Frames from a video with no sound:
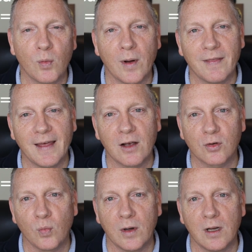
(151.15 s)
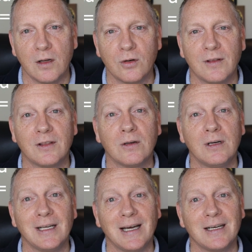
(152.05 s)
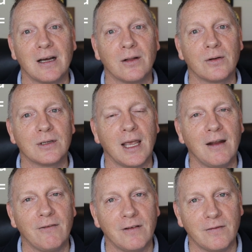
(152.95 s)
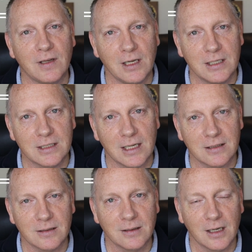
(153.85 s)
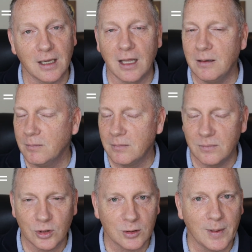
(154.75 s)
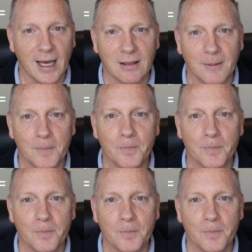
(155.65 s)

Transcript: $1,139.15. Again, just math.